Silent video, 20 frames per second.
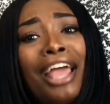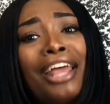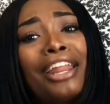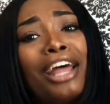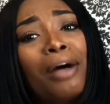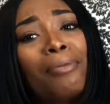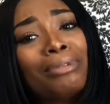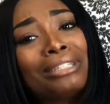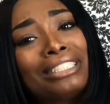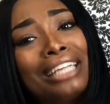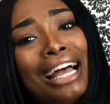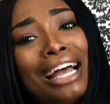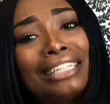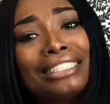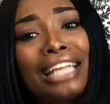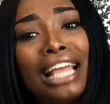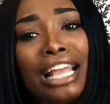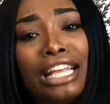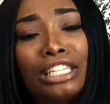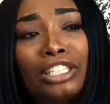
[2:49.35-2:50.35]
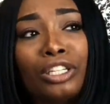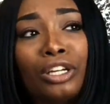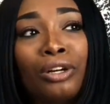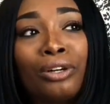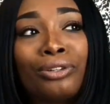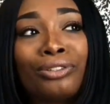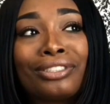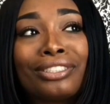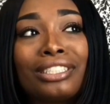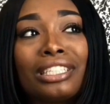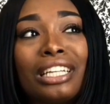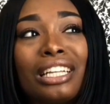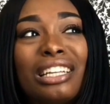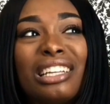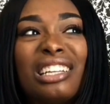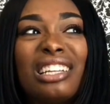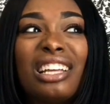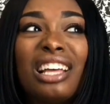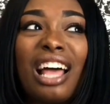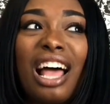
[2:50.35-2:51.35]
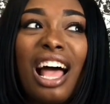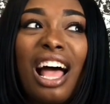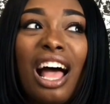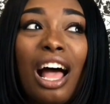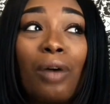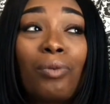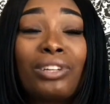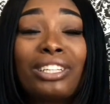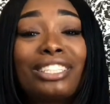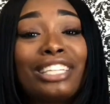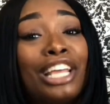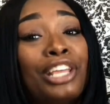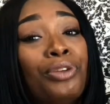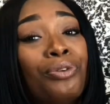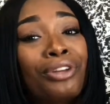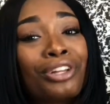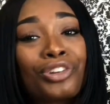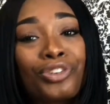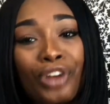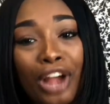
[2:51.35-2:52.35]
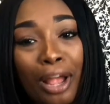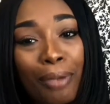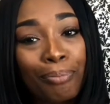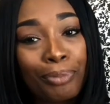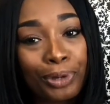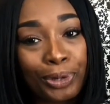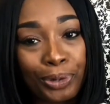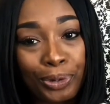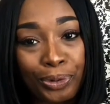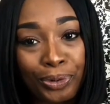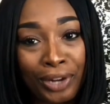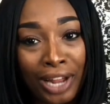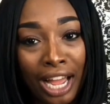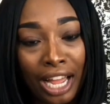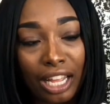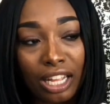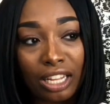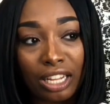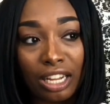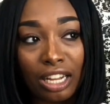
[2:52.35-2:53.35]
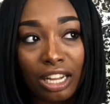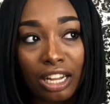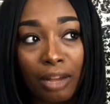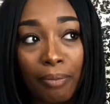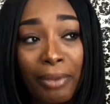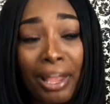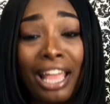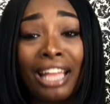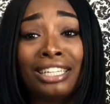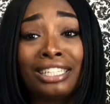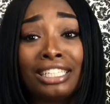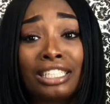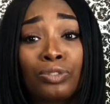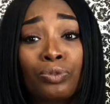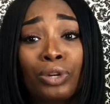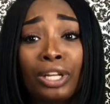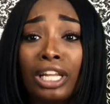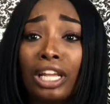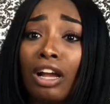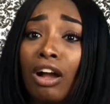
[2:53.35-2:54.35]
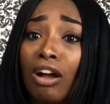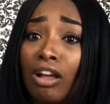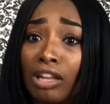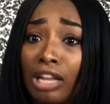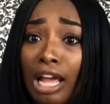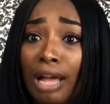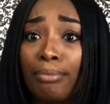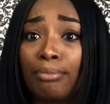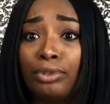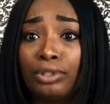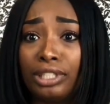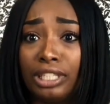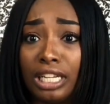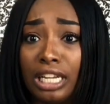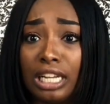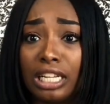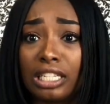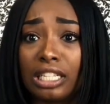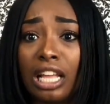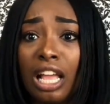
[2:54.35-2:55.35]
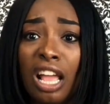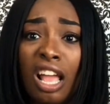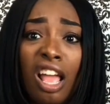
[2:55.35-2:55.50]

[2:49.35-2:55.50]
Now, besides ASOS, I would say you could try boohoo.com and just really online boutiques.